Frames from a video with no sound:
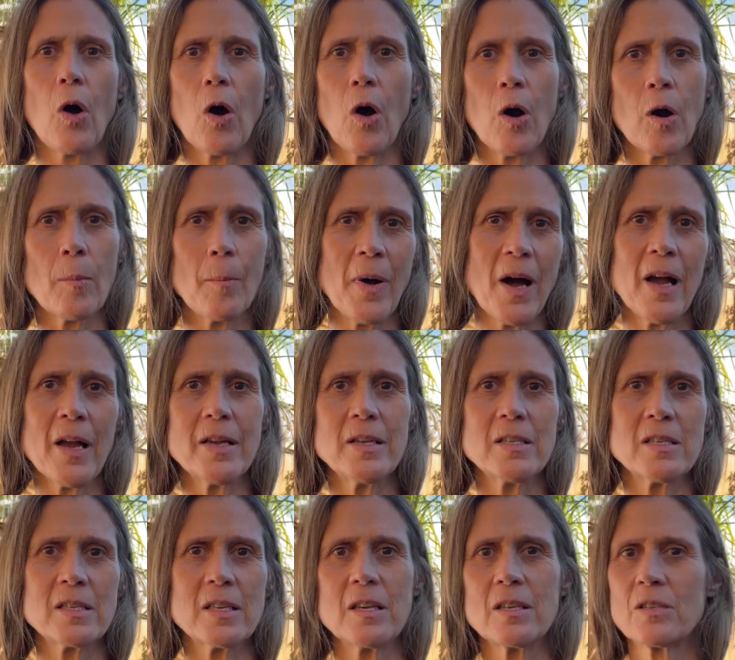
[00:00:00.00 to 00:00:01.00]
our
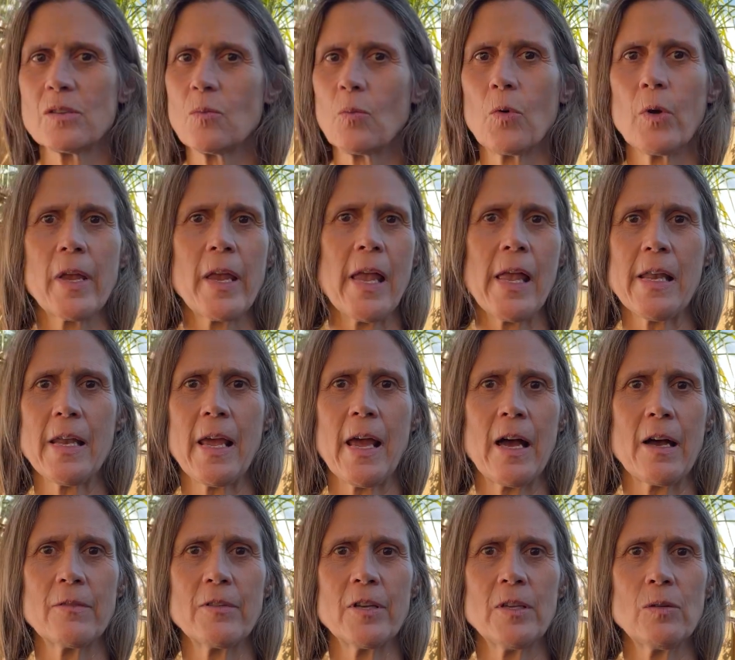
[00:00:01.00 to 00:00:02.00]
mind says we can't
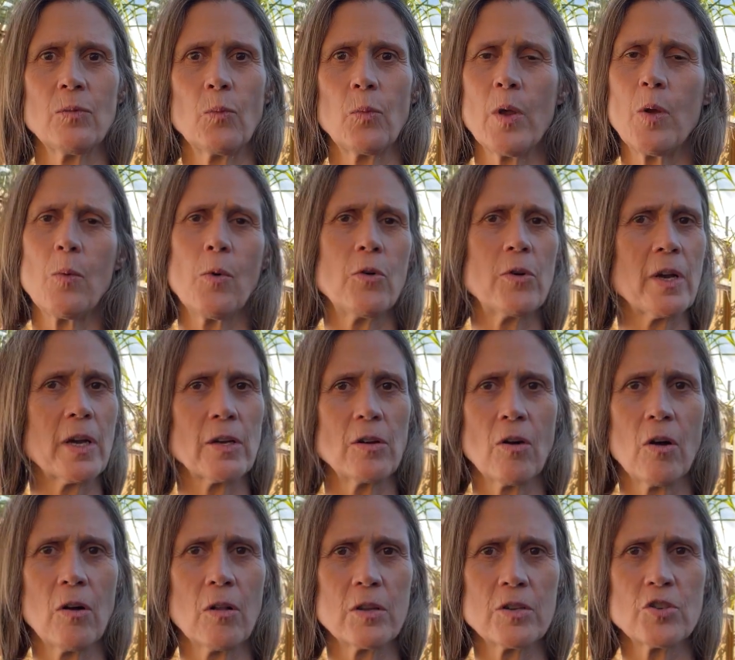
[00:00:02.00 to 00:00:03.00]
have it. We won't
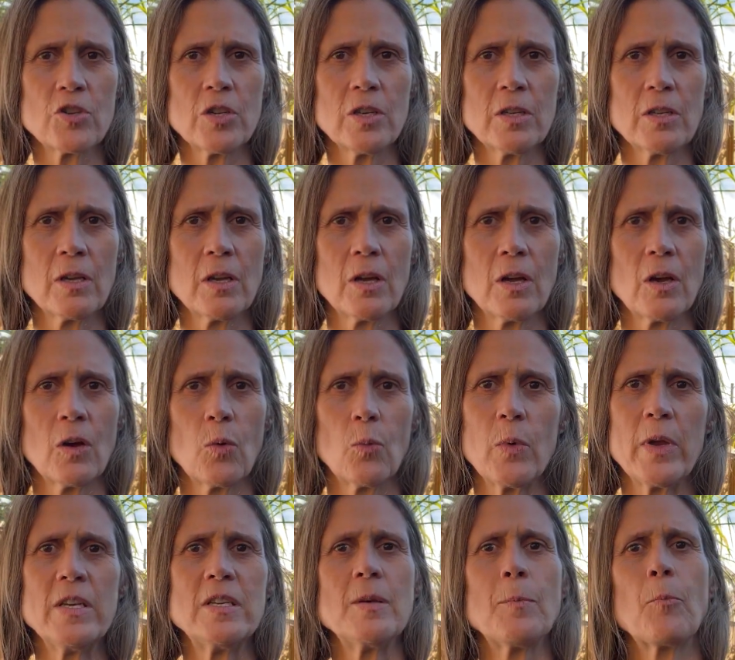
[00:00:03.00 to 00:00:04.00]
acknowledge it.
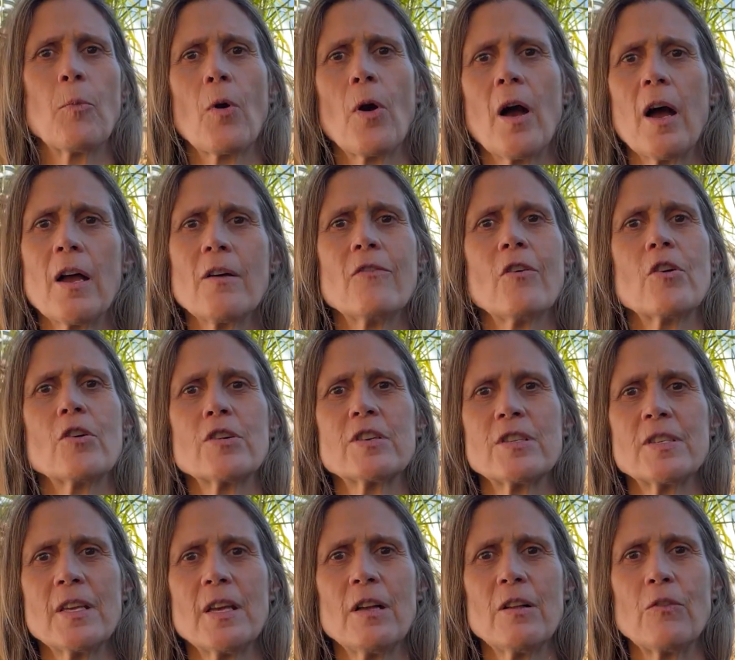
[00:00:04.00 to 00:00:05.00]
We deprive
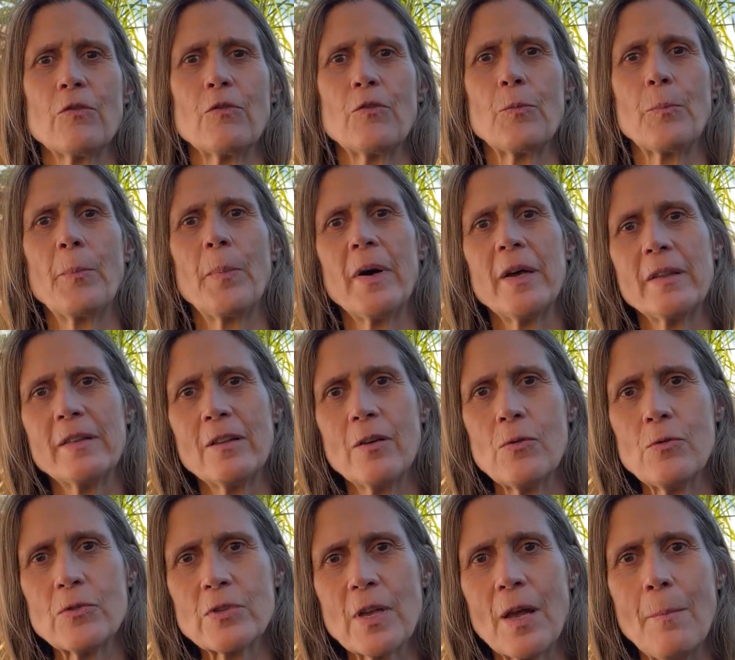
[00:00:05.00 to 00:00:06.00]
ourselves, but
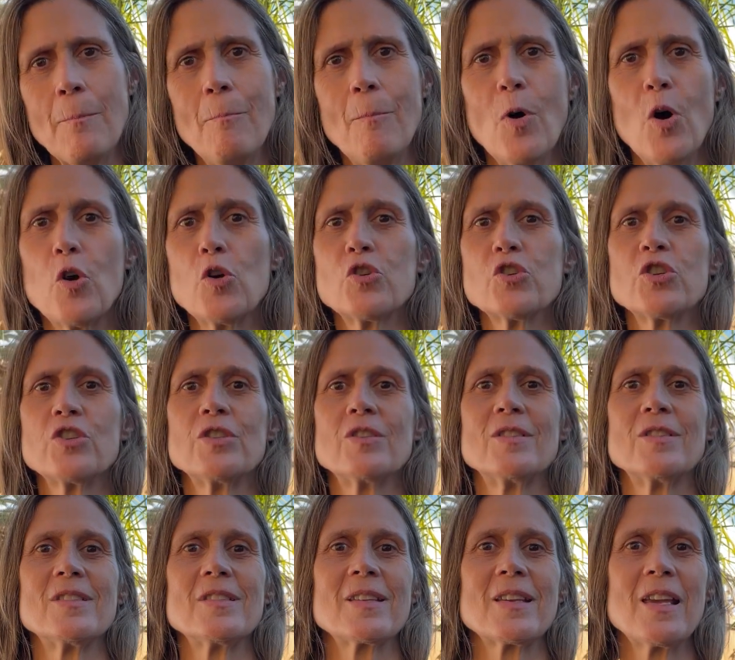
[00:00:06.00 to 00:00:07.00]
those
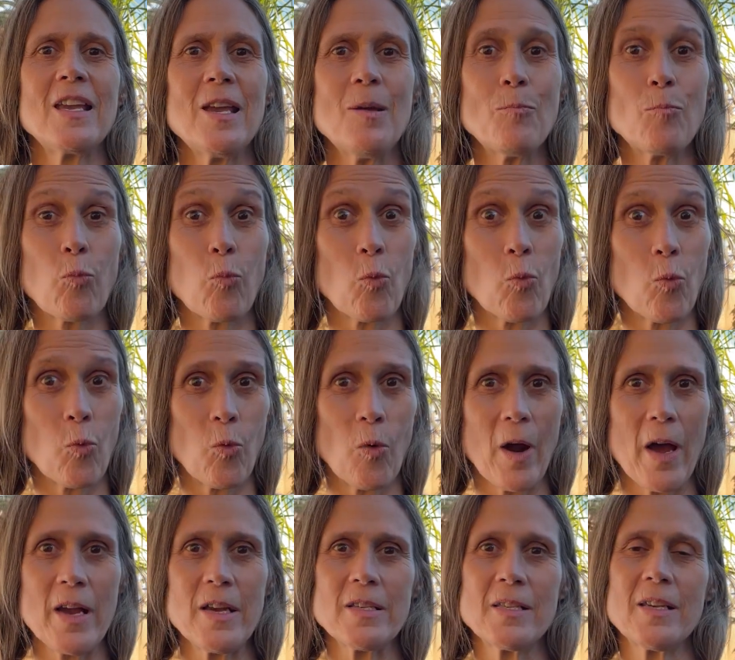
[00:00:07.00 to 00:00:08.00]
emotions keep
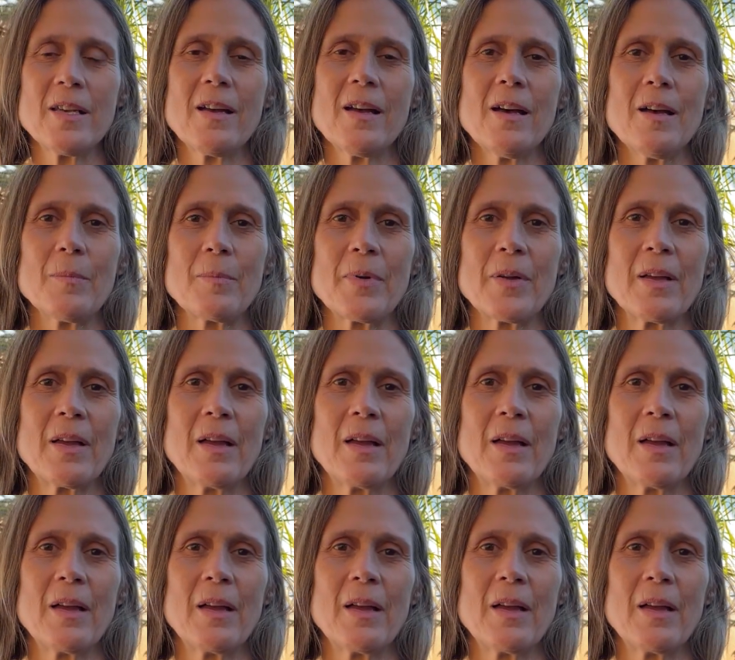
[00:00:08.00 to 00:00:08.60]
rising up.